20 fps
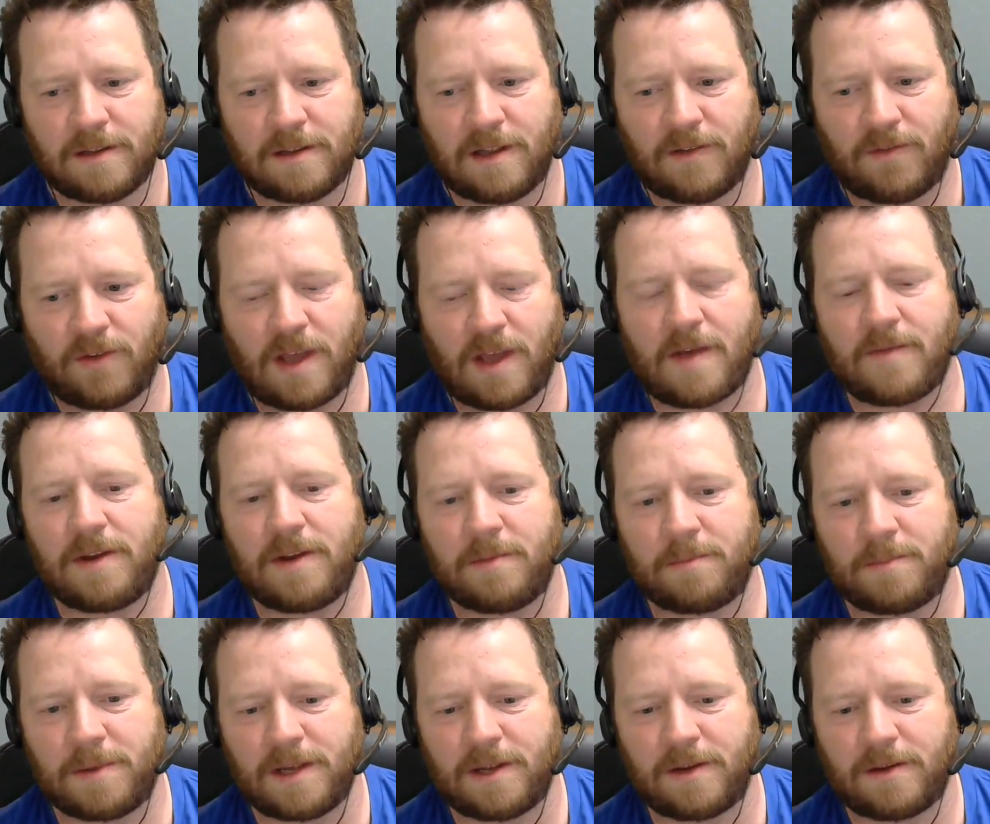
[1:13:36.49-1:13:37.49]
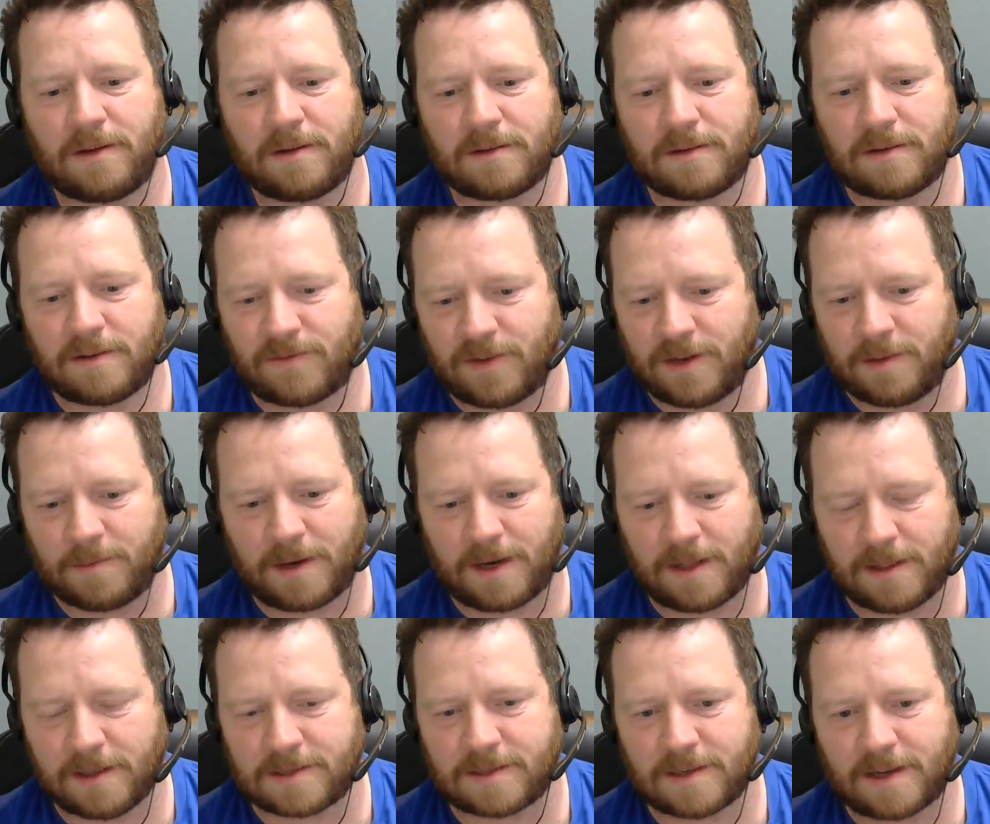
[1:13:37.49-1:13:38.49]
if
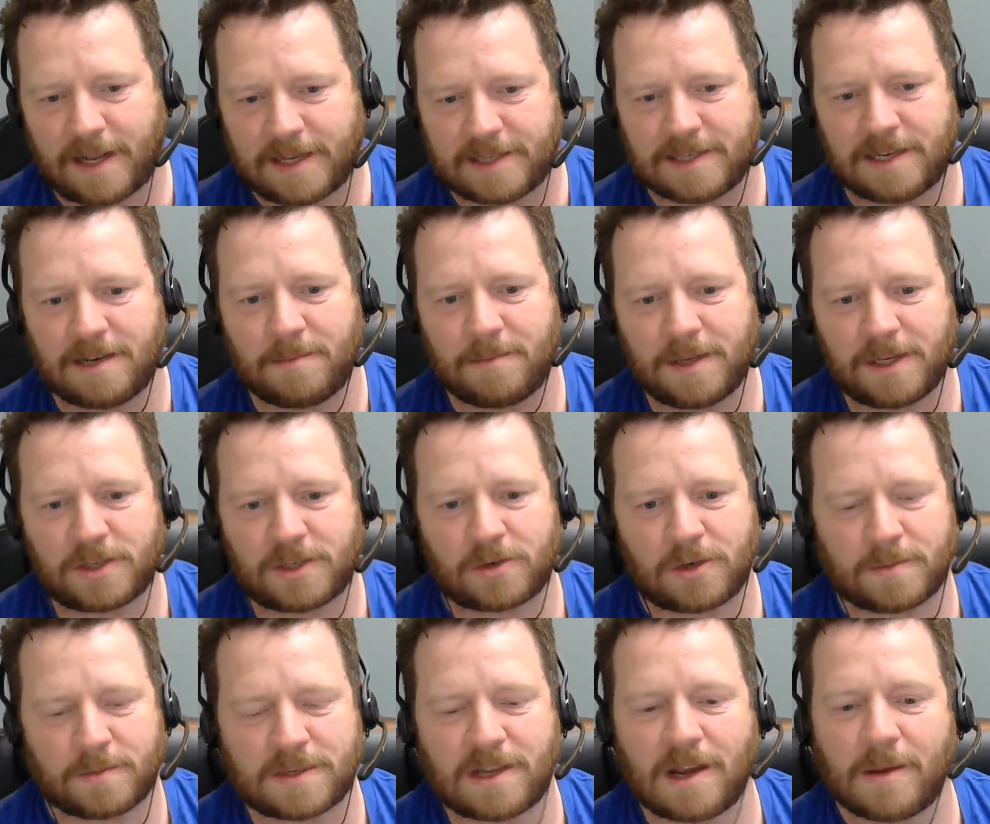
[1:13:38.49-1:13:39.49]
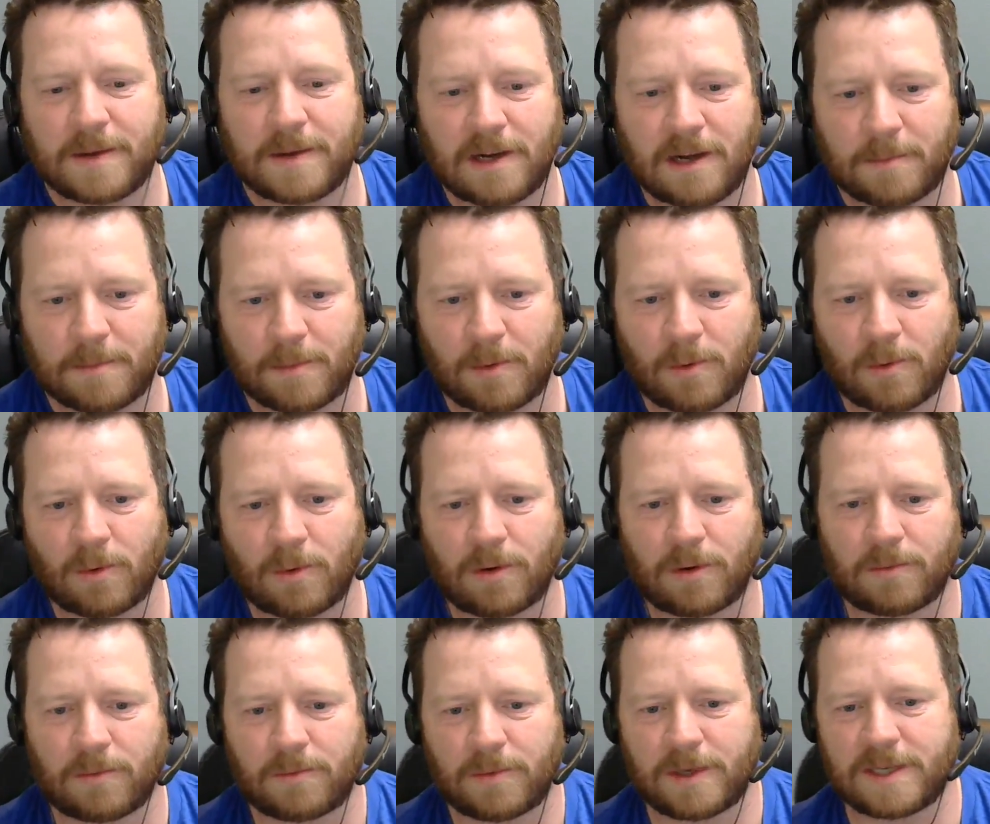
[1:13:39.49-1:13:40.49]
anybody listening has any big trips coming up
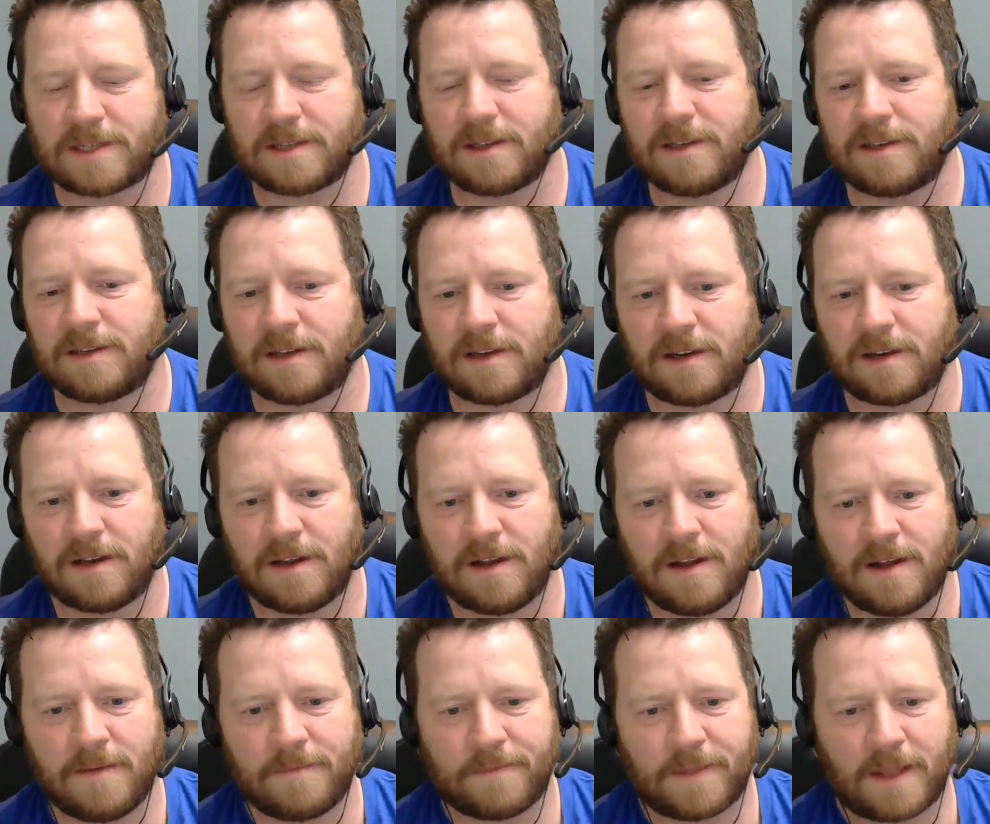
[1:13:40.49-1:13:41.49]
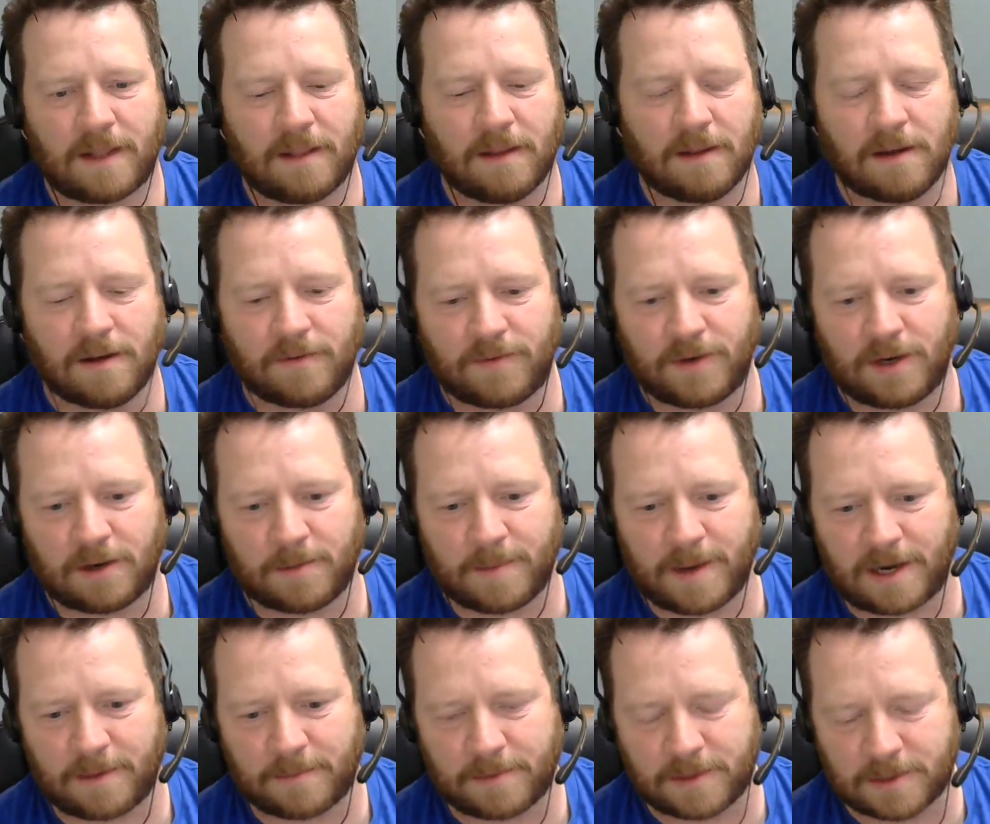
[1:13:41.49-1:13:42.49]
or recently did it, I'd love to hear
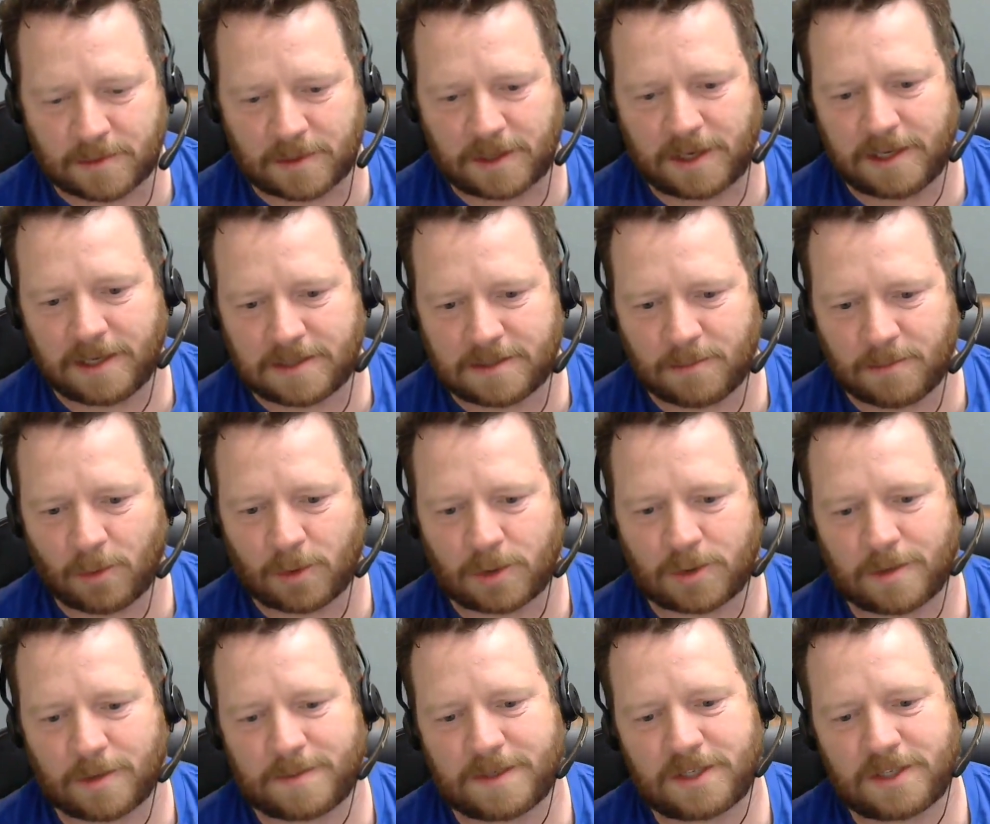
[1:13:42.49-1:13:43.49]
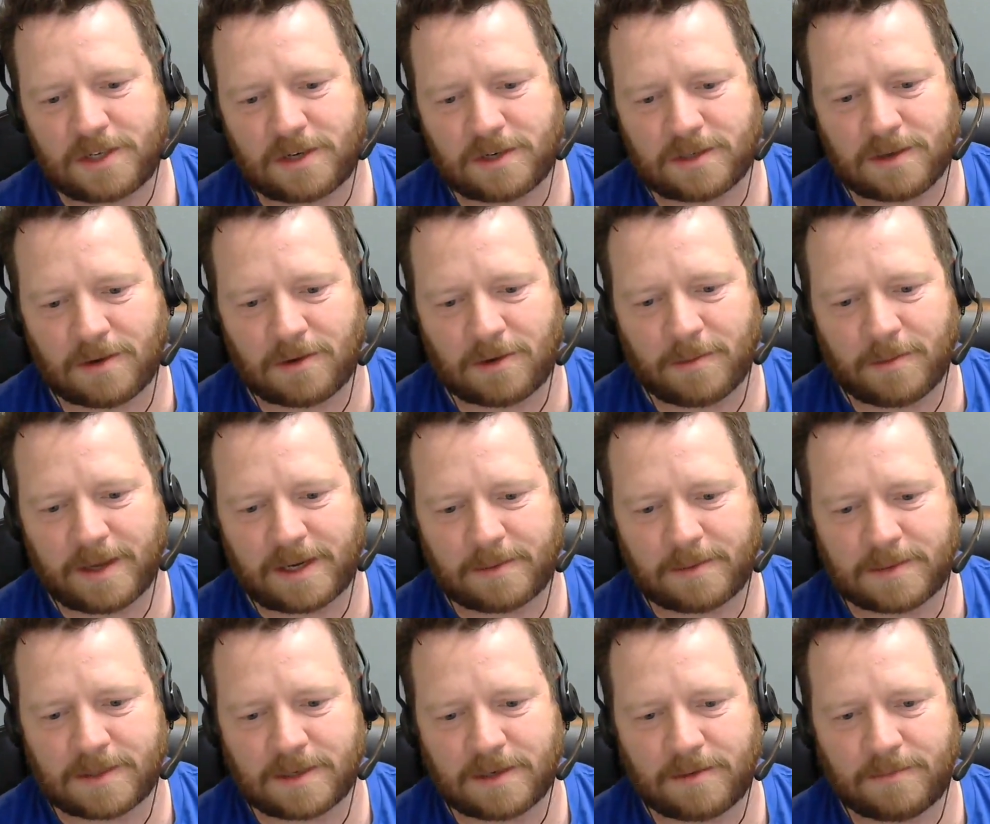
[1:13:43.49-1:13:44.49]
about them because we're going to hit some more trips this year and talk about
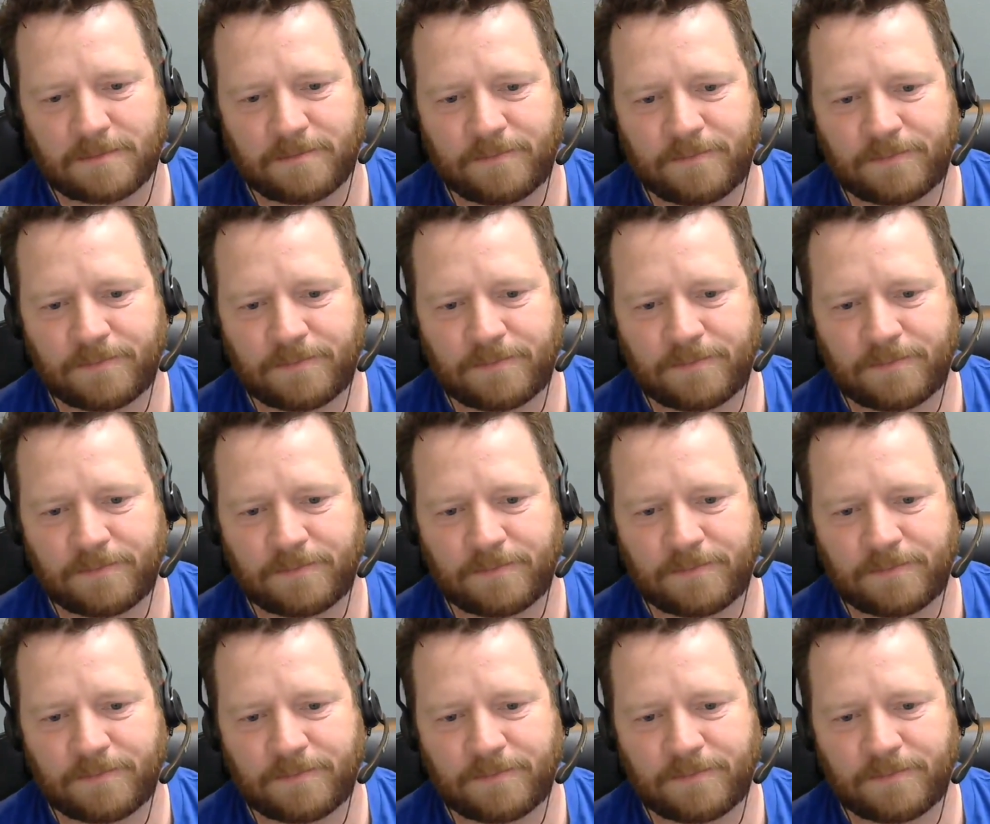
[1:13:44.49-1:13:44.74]
them. So